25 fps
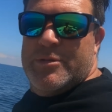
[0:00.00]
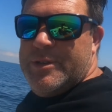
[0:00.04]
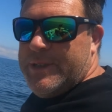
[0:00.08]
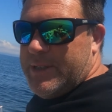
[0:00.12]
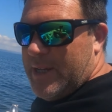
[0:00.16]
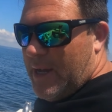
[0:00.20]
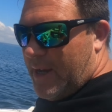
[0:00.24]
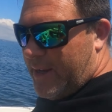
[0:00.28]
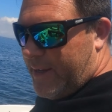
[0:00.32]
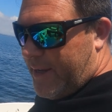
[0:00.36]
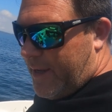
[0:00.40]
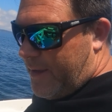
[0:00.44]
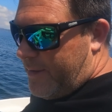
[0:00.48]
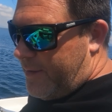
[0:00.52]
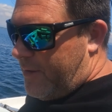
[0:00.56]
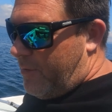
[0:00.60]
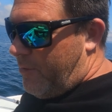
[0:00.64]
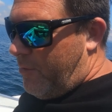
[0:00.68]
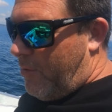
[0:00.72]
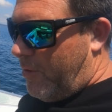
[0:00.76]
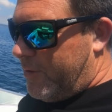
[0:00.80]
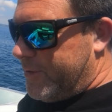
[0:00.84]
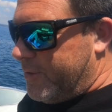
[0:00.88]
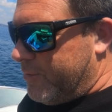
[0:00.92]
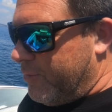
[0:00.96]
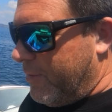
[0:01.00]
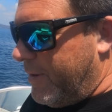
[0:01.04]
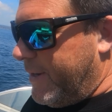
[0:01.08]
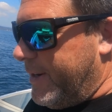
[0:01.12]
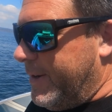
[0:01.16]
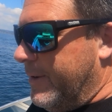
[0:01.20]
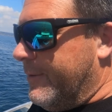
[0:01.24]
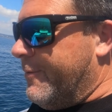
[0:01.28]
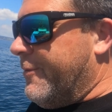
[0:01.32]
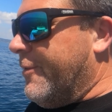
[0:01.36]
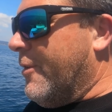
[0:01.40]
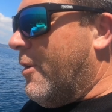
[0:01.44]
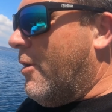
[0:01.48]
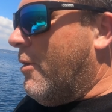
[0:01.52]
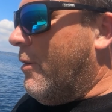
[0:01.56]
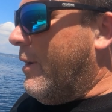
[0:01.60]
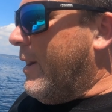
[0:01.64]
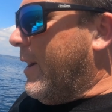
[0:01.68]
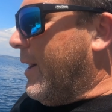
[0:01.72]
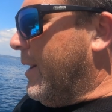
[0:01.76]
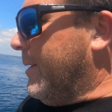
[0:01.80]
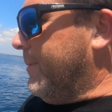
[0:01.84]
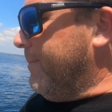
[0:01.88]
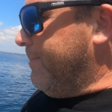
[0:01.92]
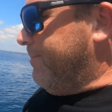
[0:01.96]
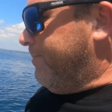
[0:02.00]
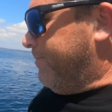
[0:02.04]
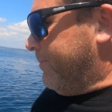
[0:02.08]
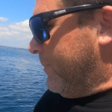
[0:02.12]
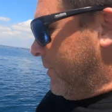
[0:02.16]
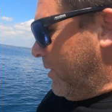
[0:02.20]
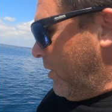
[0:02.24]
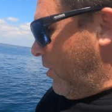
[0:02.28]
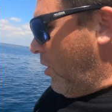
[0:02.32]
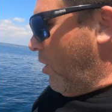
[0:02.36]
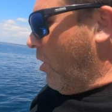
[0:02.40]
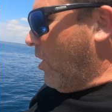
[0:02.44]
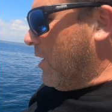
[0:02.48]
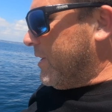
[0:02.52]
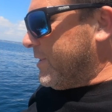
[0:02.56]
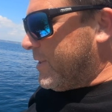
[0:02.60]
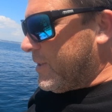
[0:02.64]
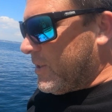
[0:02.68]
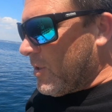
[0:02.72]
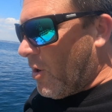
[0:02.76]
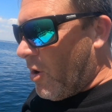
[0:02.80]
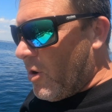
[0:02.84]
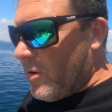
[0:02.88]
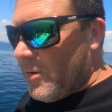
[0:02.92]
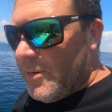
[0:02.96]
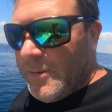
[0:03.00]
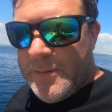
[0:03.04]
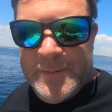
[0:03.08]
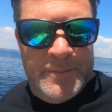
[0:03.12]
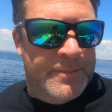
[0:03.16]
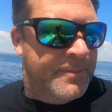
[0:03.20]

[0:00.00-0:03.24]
we'll start getting the rods ready to throw out. All right, Sog.